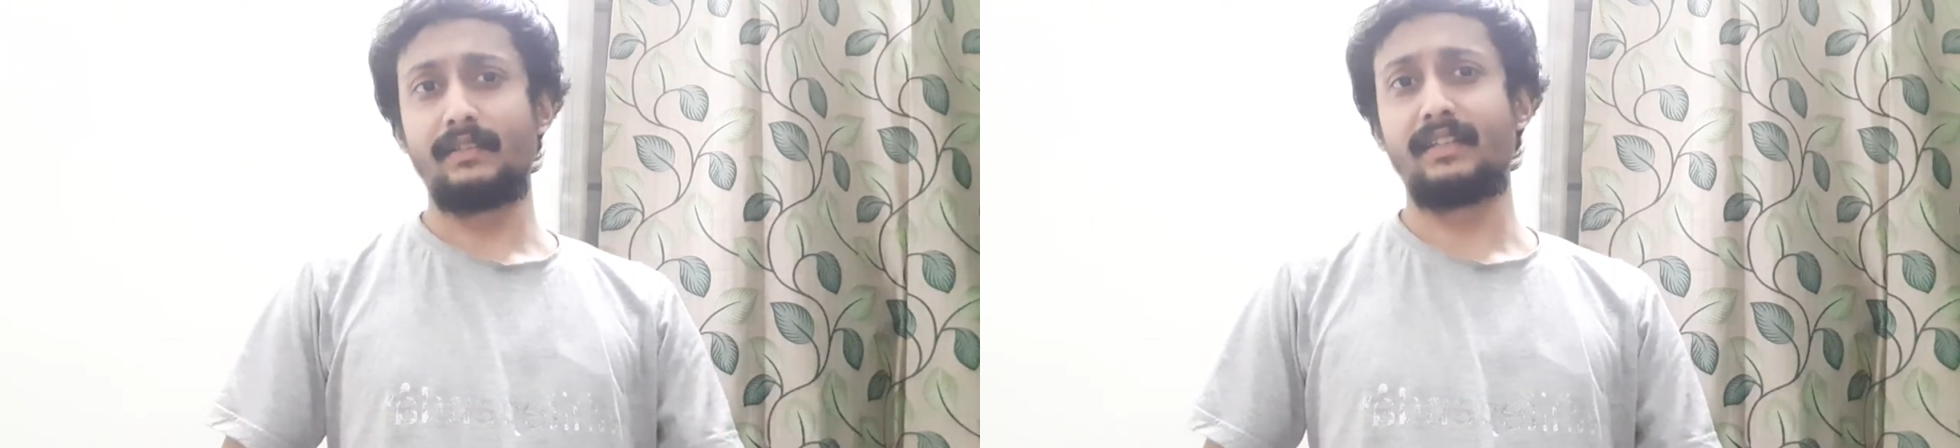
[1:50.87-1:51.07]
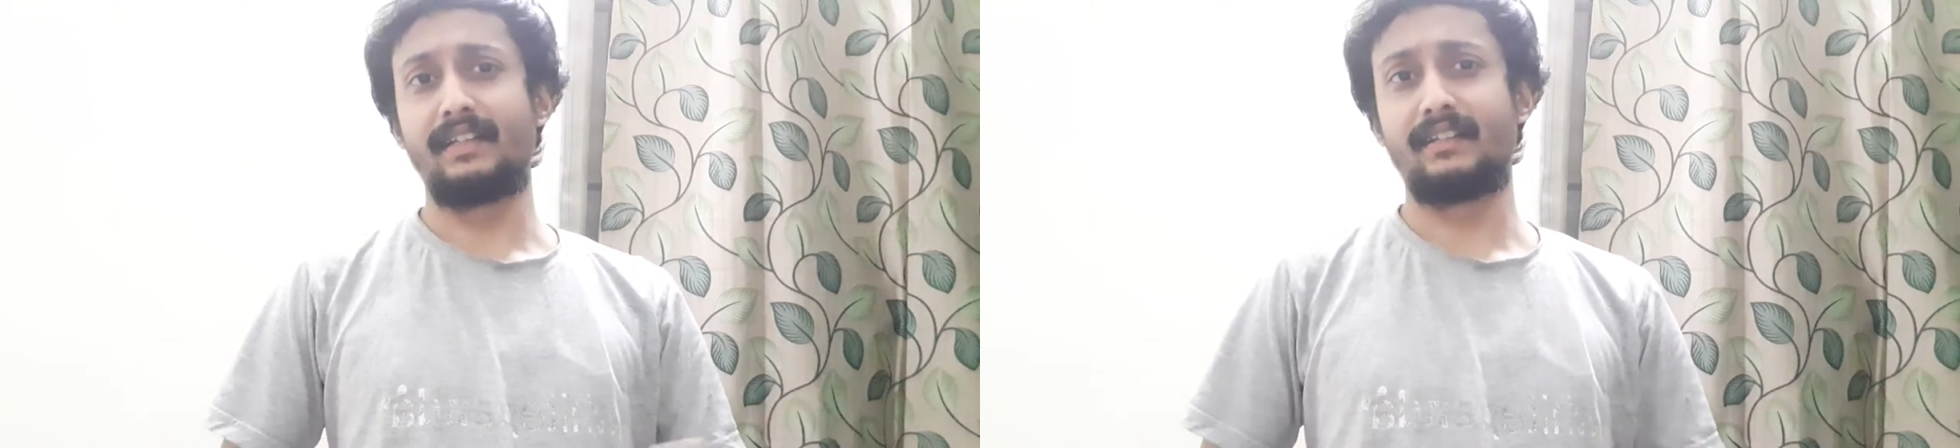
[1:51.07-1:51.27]

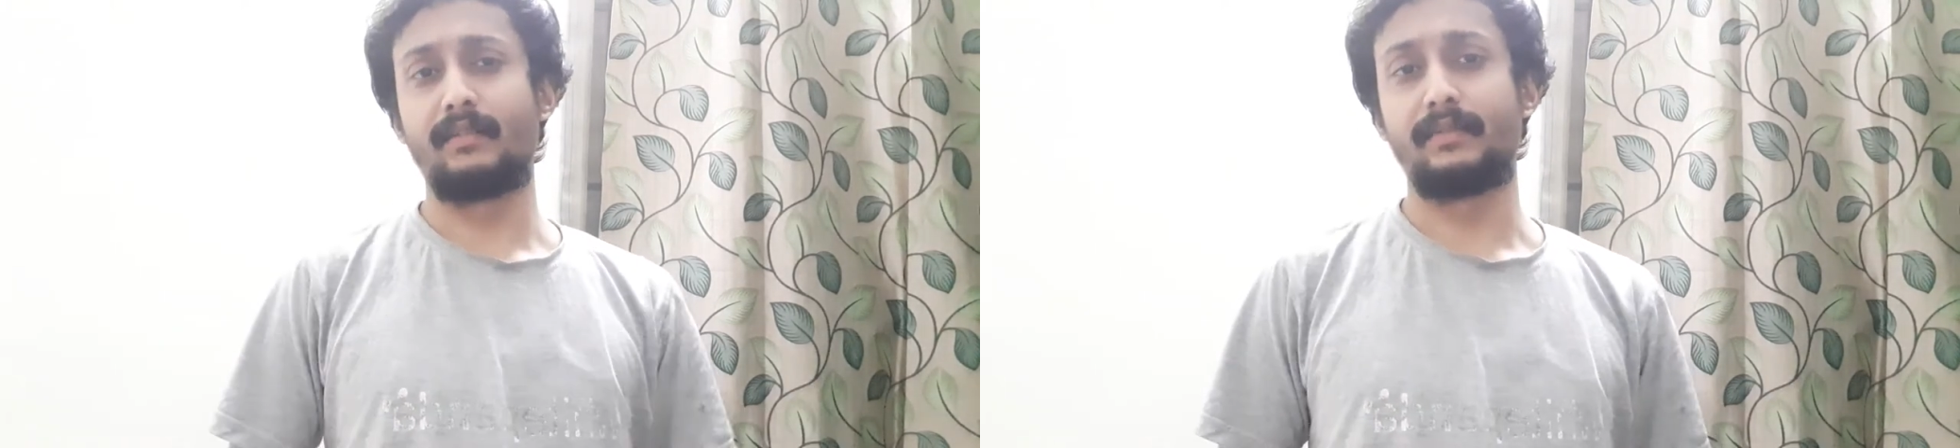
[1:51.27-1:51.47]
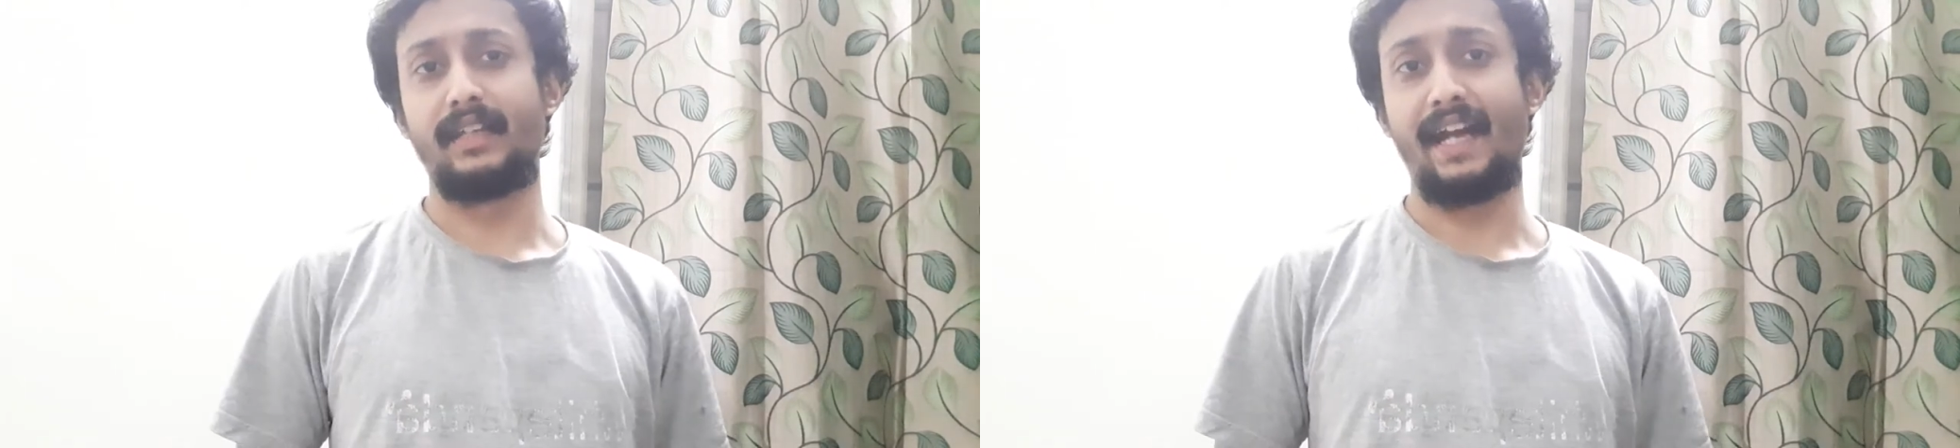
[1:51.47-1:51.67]

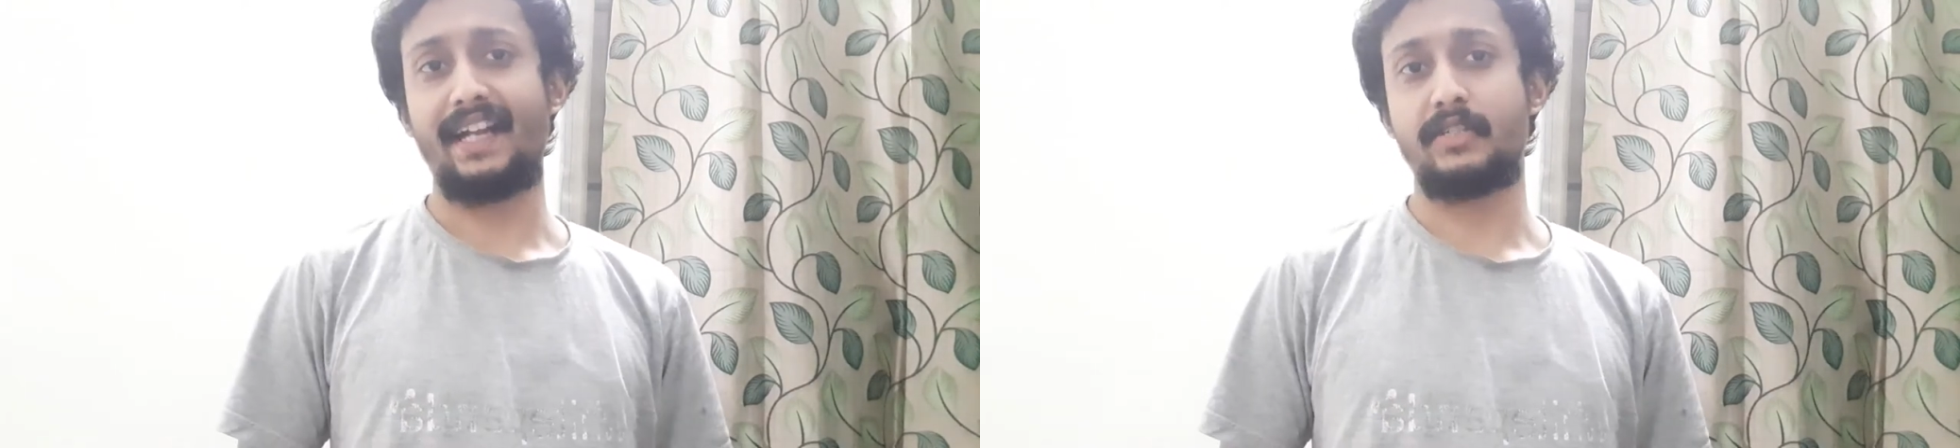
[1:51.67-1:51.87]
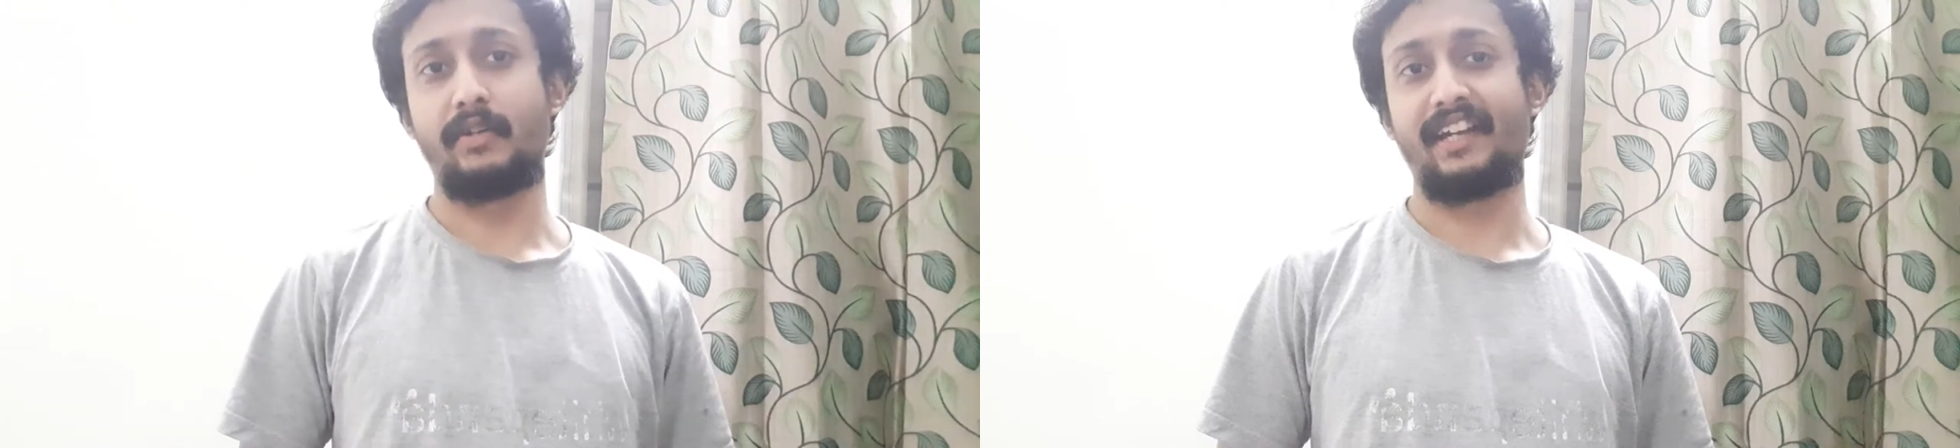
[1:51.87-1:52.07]
the
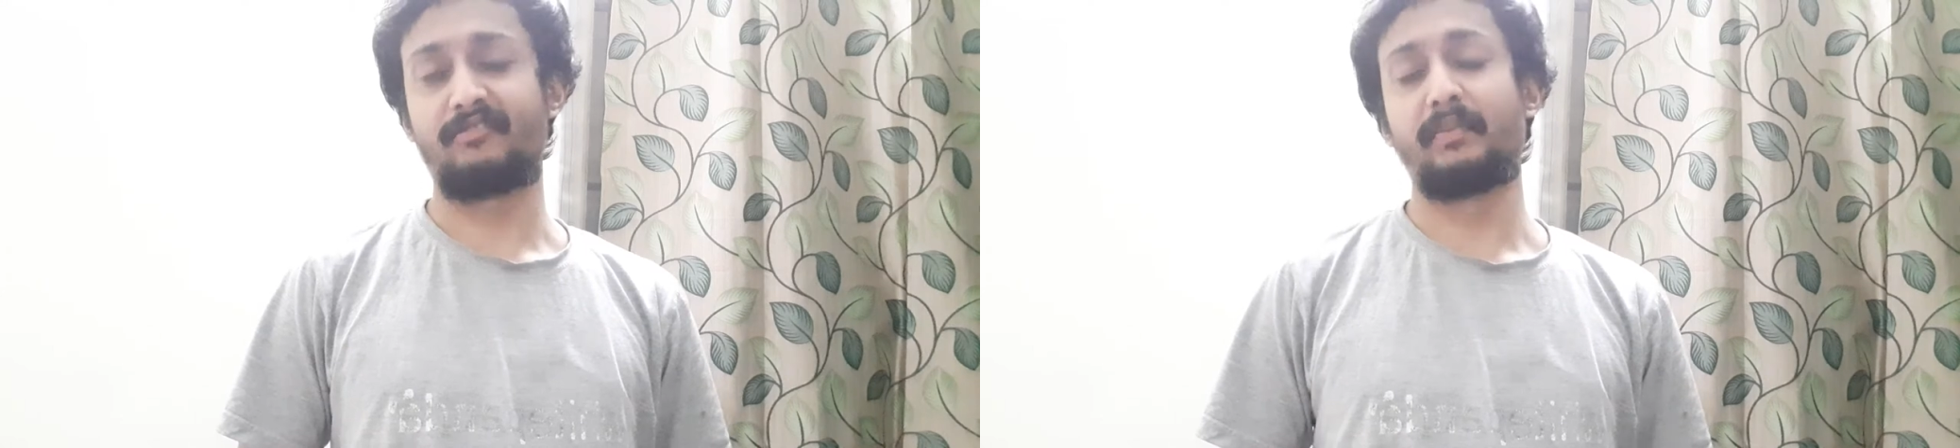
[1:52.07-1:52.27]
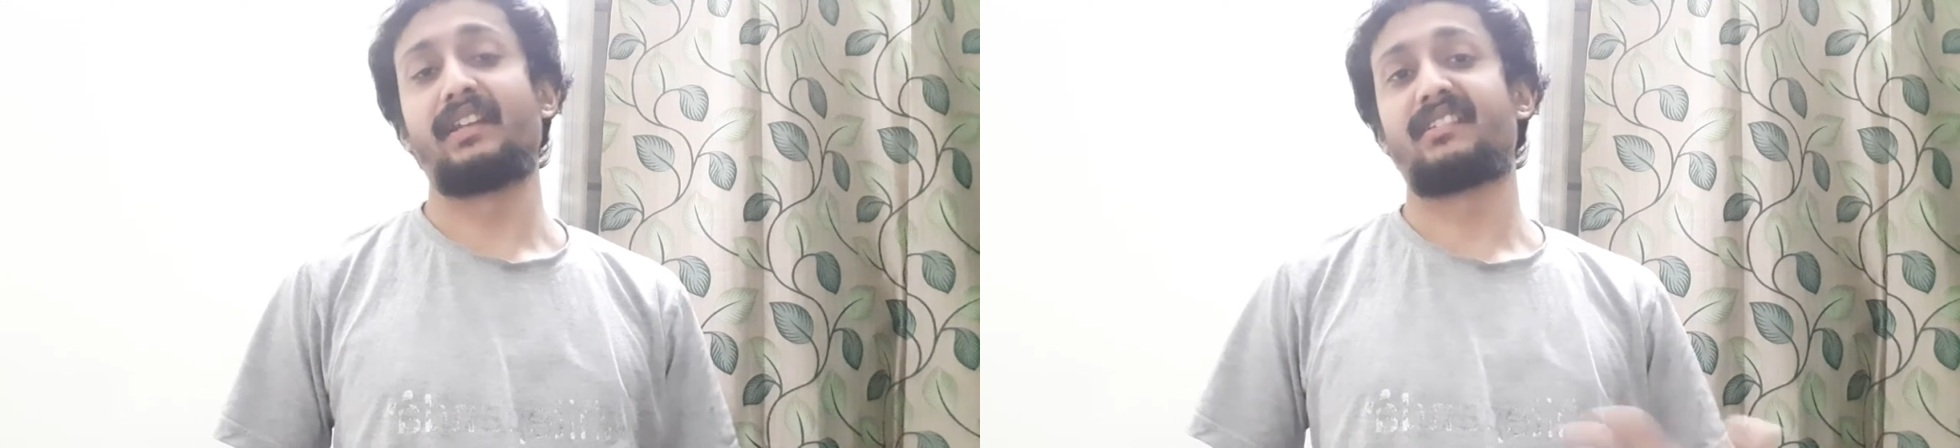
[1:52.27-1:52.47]
actual
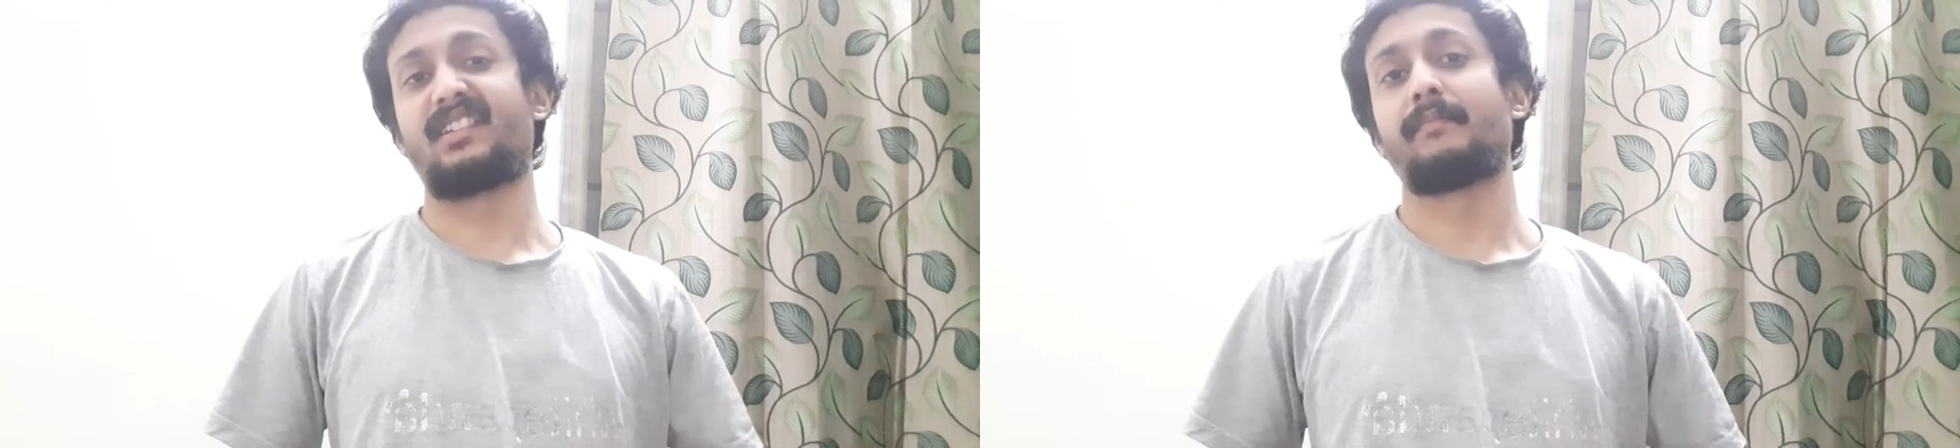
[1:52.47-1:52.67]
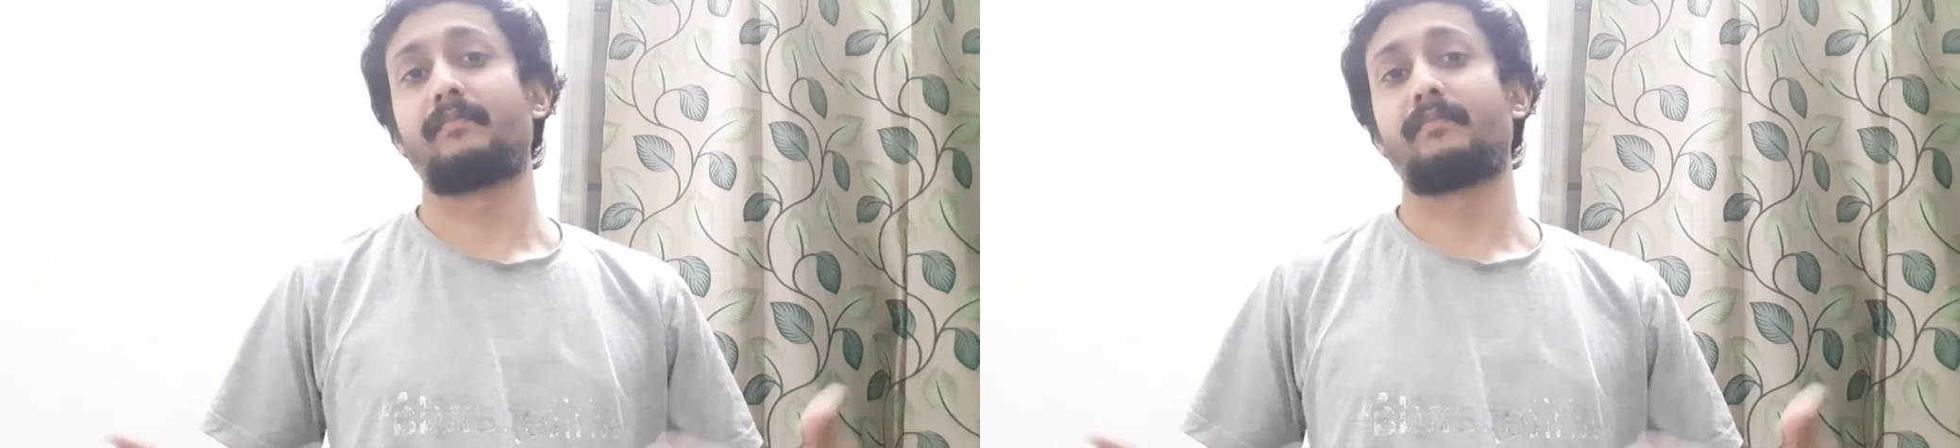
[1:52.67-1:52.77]
expense